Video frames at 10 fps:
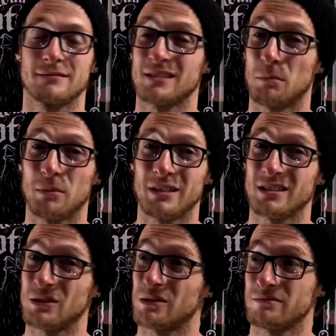a couple
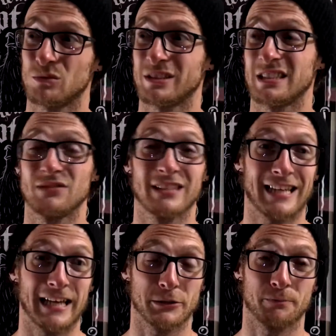months ago wasn't even the
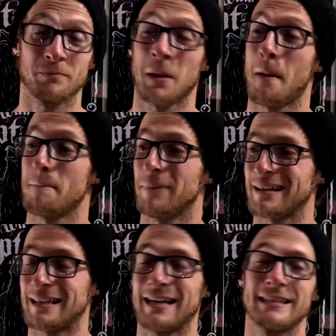case.
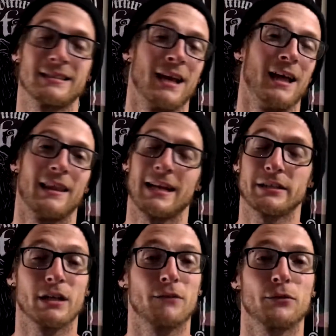But guys,
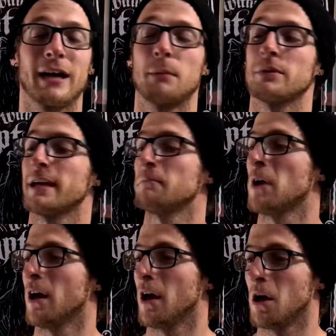that's enough rambling.
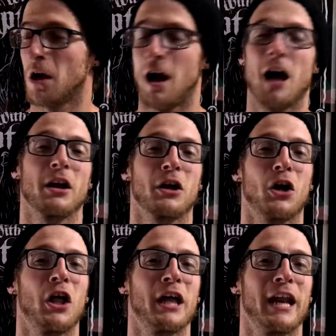I'm gonna
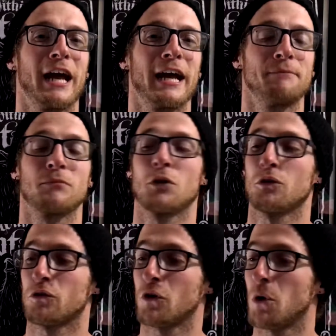call it a night.
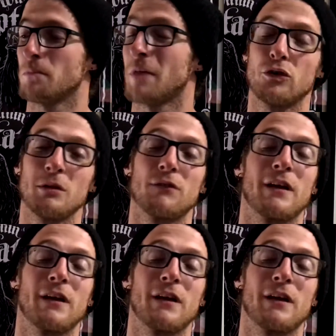So do me the